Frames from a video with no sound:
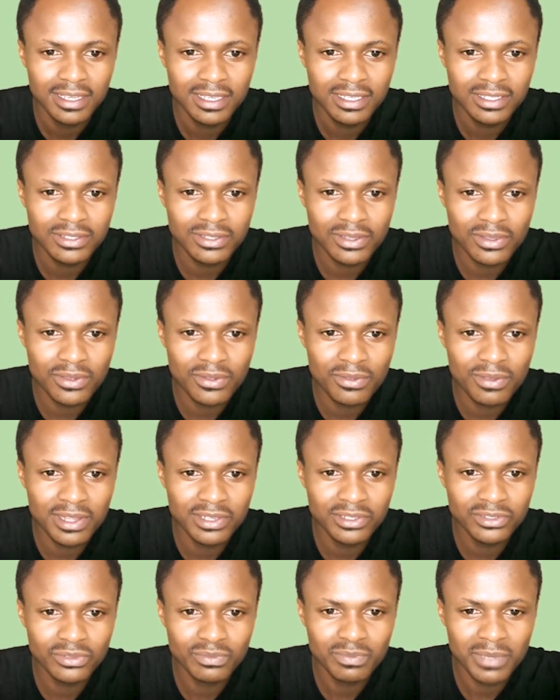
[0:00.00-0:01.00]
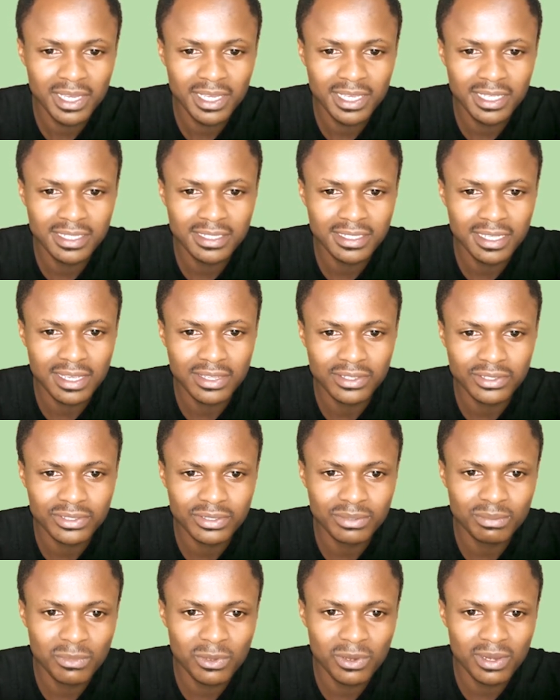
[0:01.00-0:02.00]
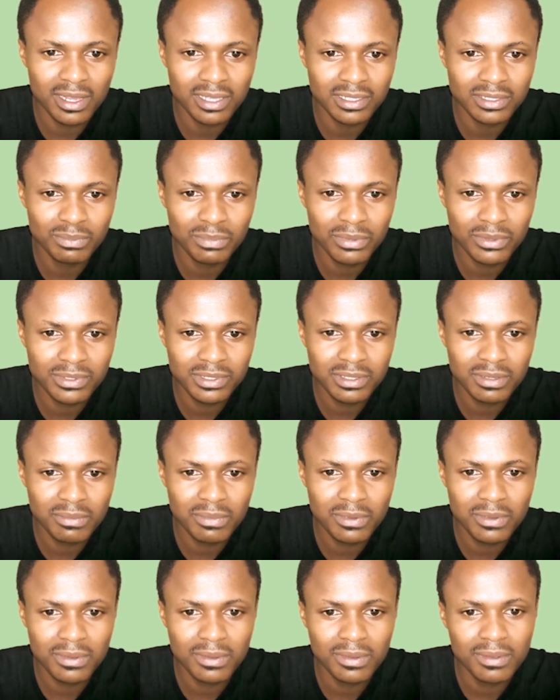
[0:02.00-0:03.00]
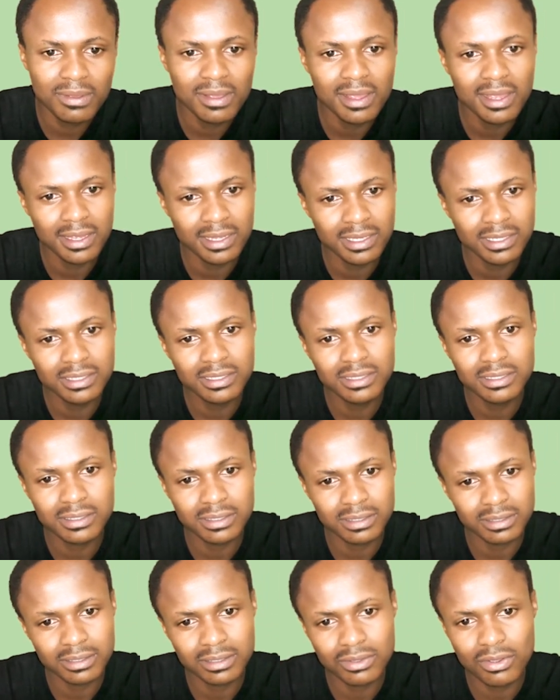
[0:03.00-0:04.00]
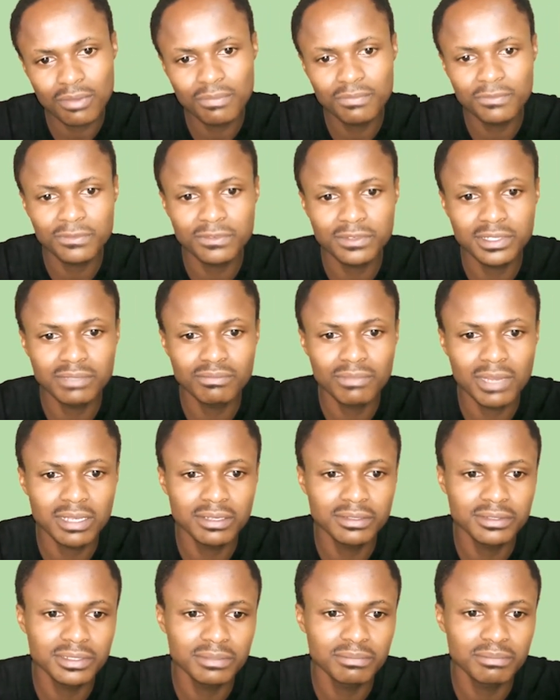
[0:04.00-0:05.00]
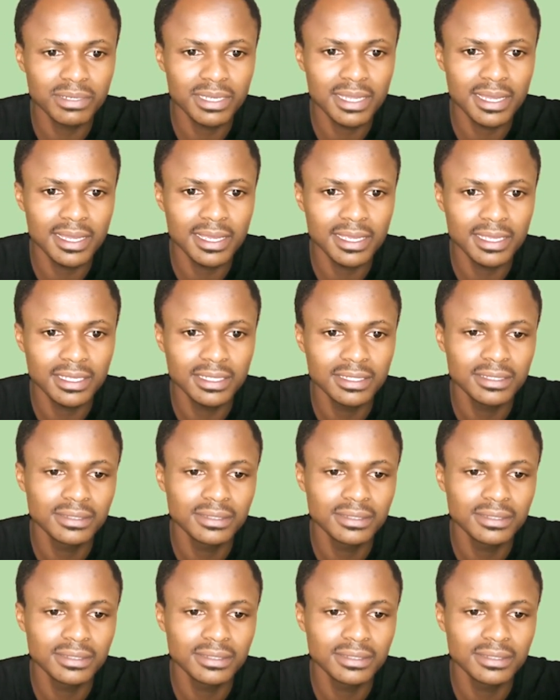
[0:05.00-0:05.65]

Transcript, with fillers: so you want to make it as small as possible and hopefully multiply.